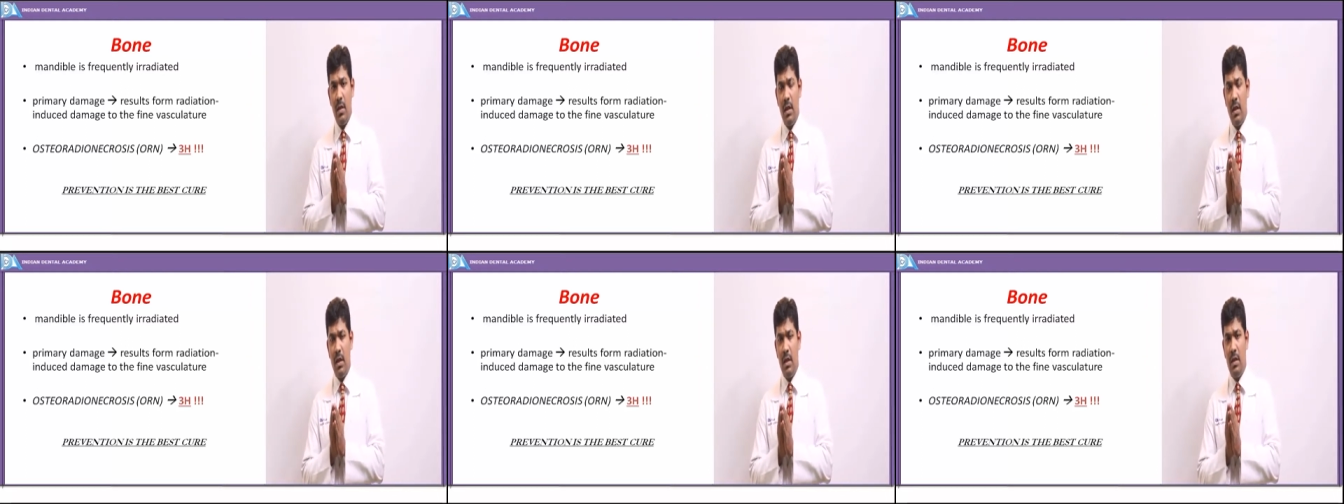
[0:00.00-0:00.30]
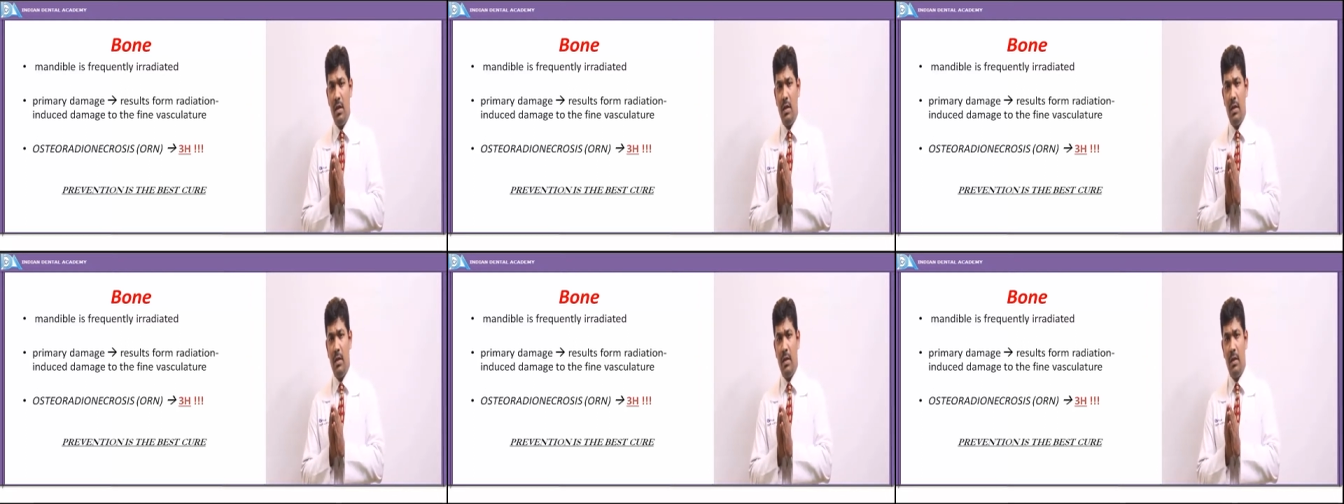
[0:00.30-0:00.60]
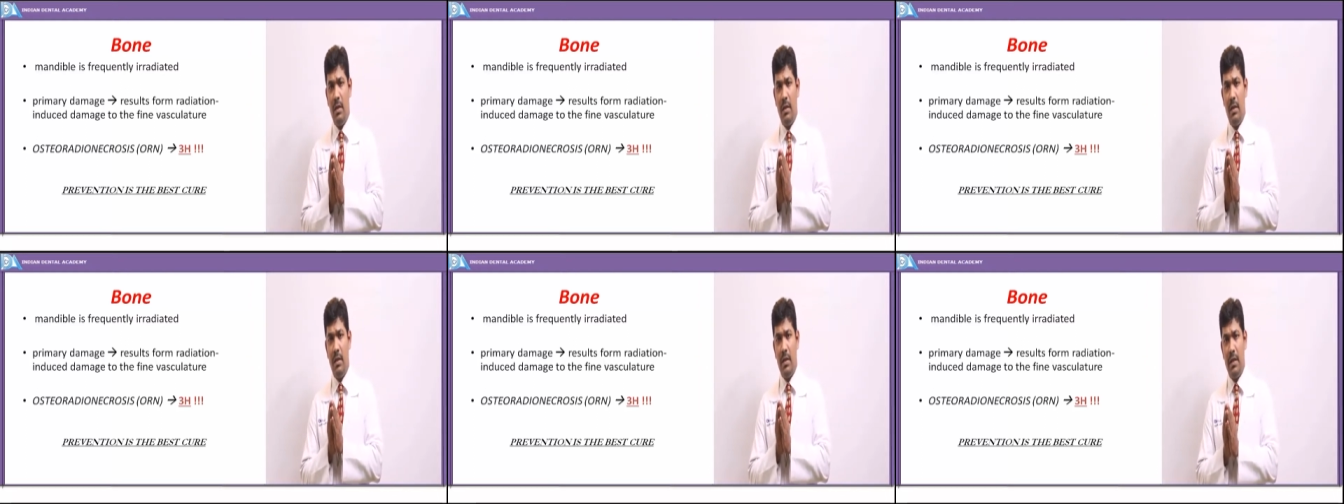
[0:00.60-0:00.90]

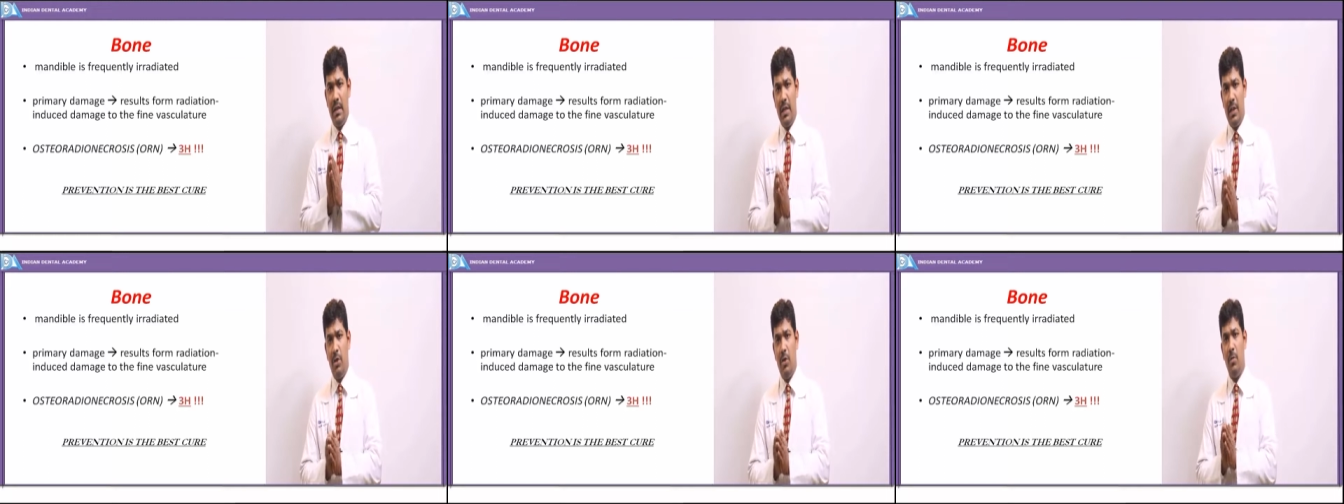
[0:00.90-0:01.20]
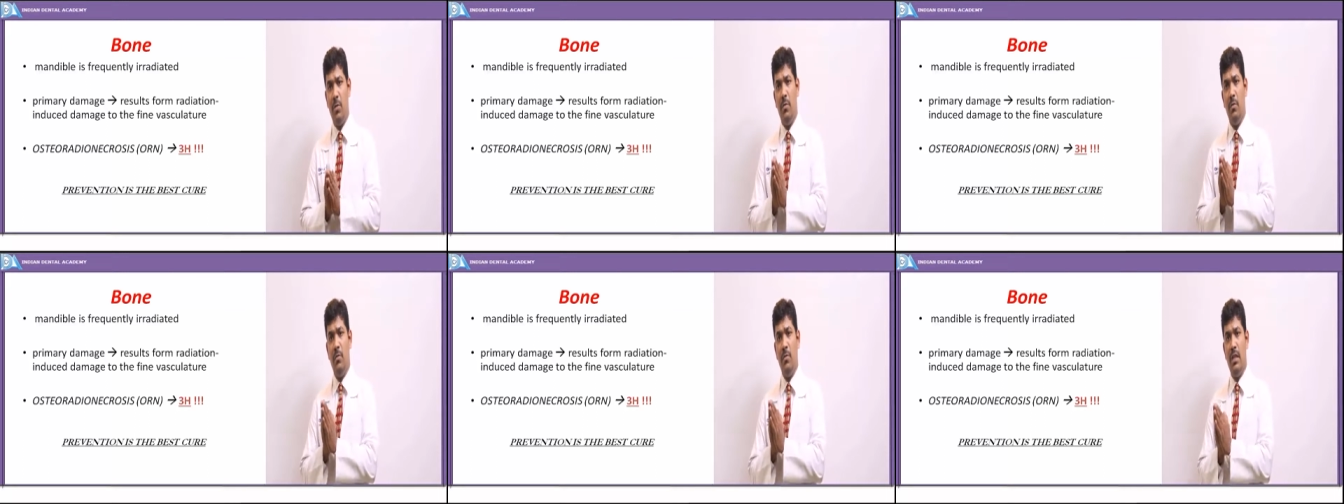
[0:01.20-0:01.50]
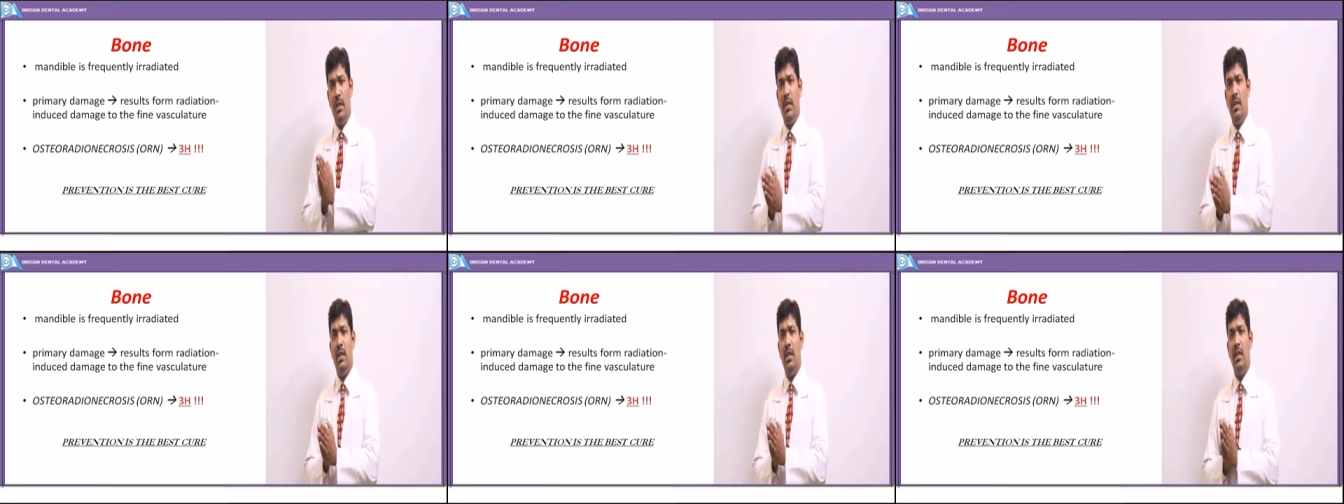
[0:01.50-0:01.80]
uh, tissue
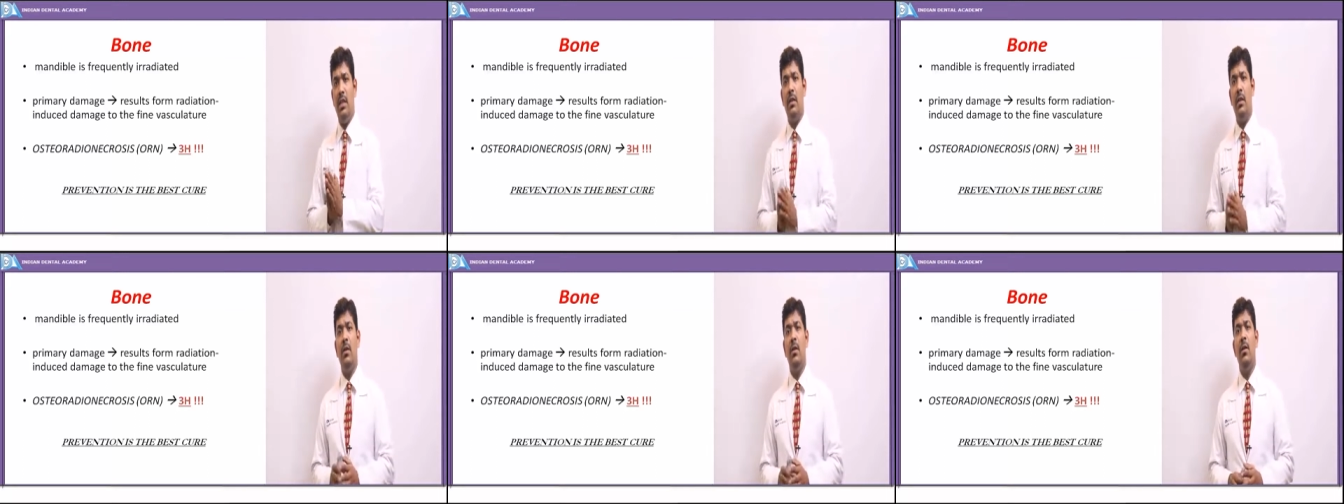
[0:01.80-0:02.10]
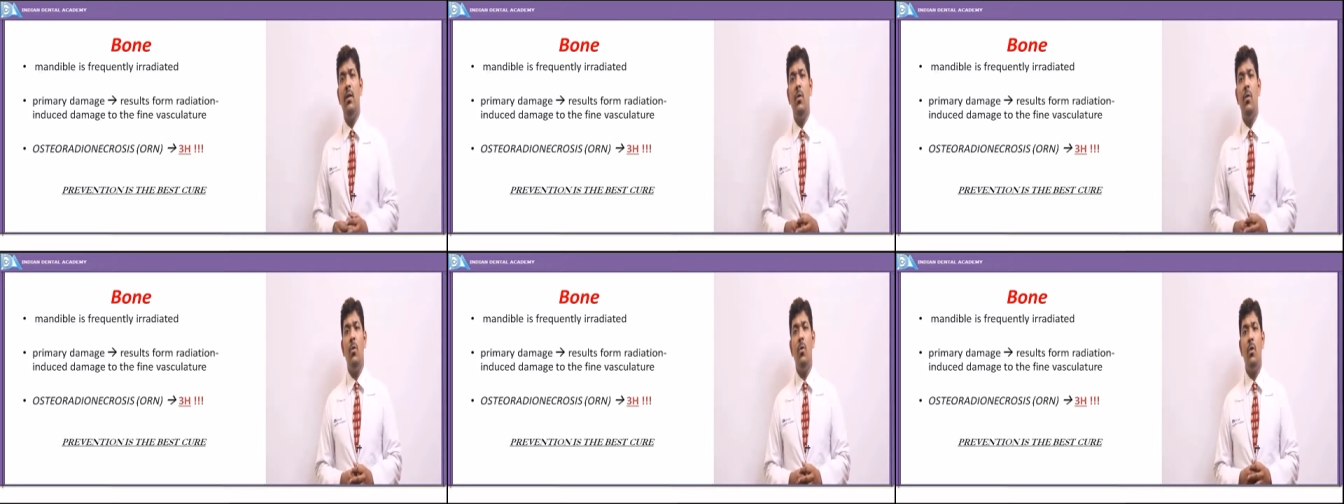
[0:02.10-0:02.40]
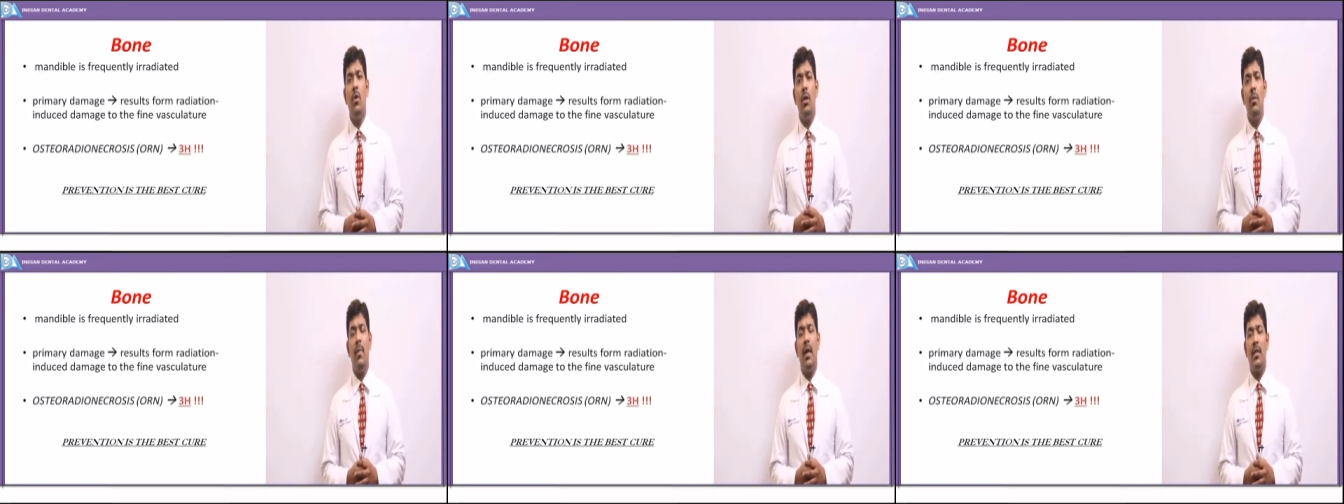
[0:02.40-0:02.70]
within the
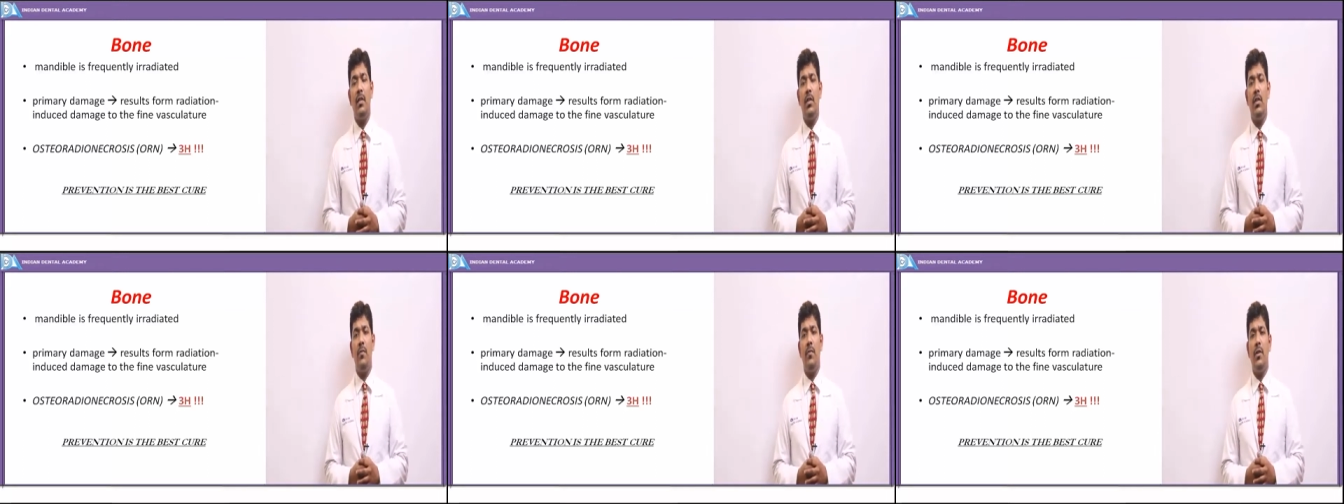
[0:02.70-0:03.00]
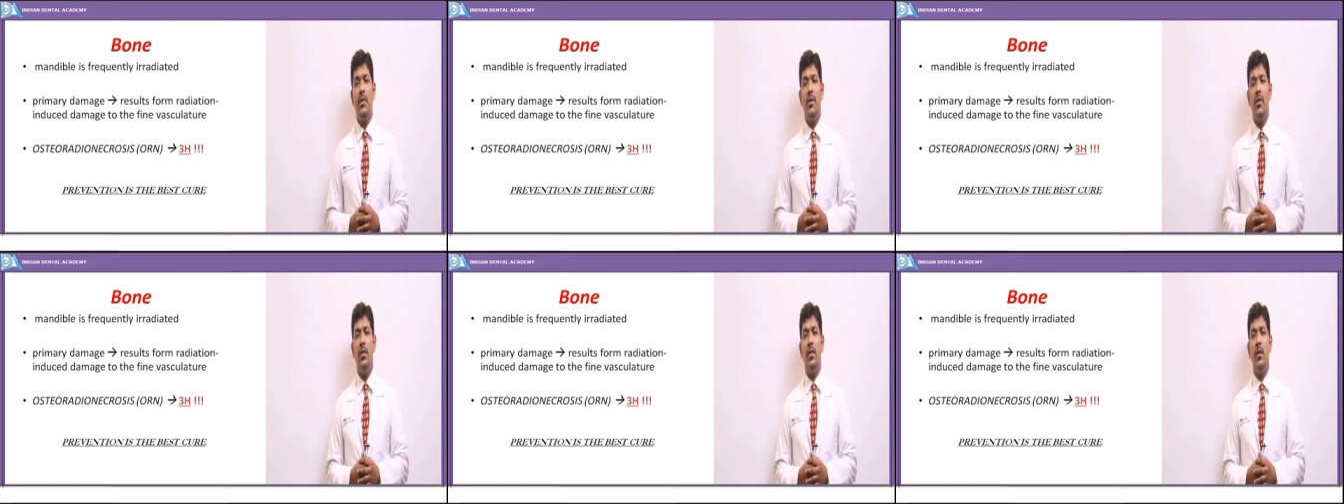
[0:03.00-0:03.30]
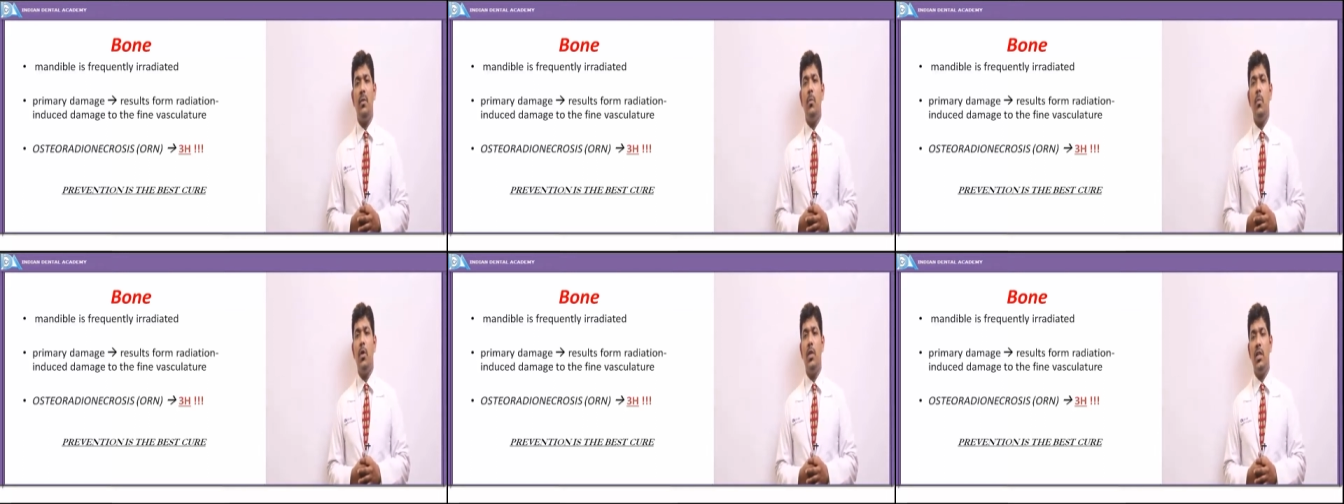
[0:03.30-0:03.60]
oral
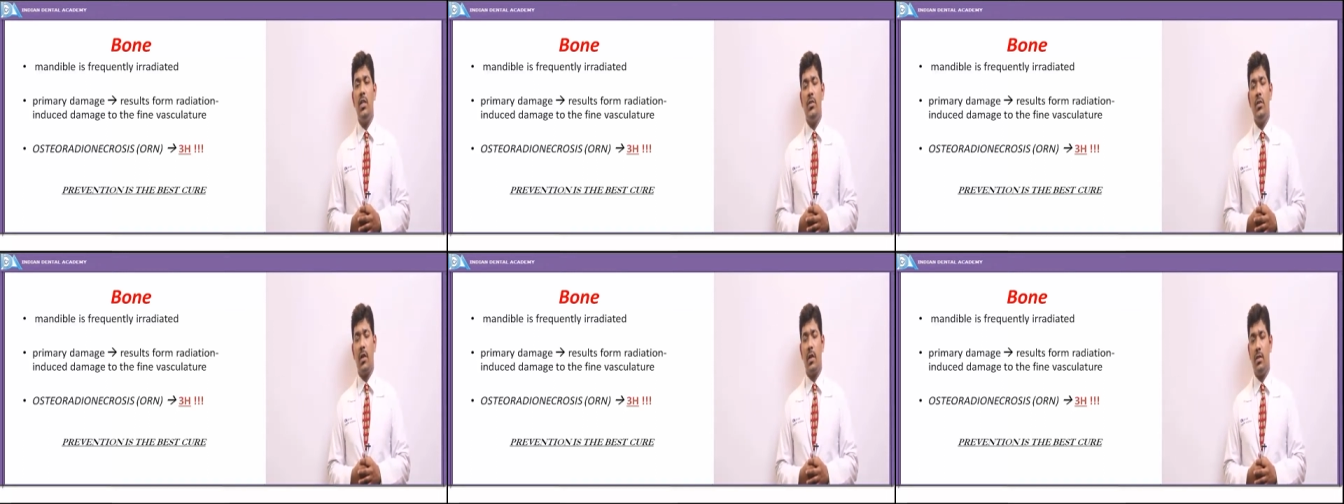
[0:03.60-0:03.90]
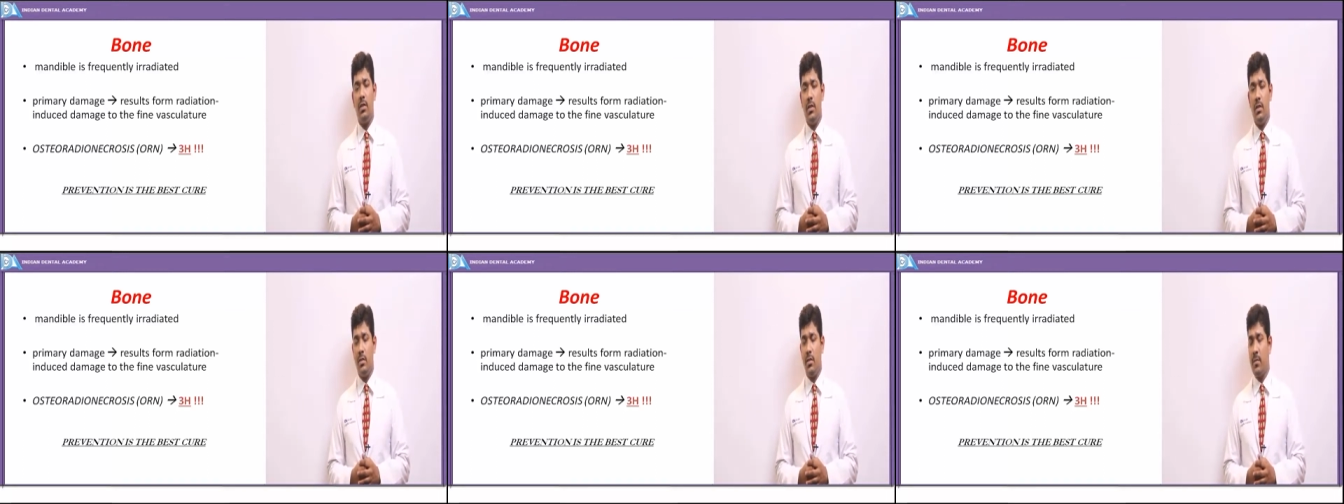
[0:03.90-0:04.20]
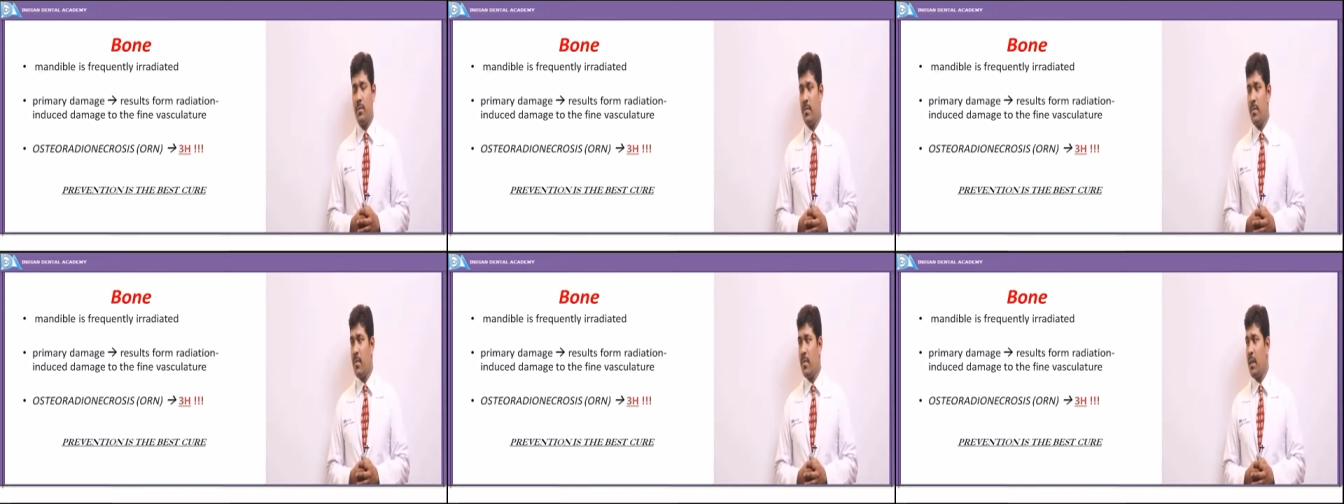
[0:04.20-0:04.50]
maxillofacial bony
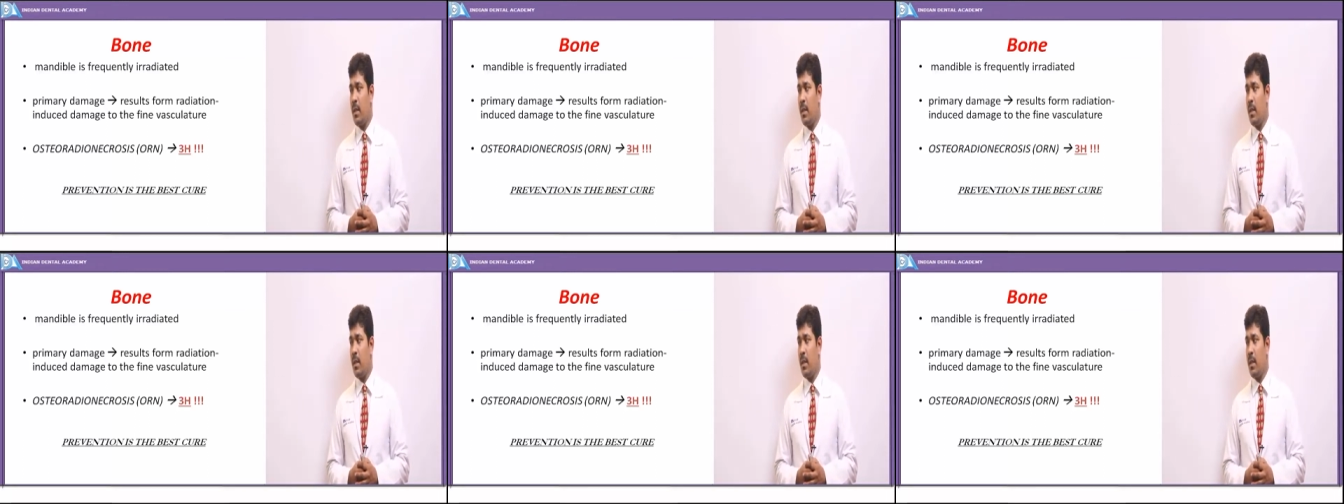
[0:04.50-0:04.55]
structures.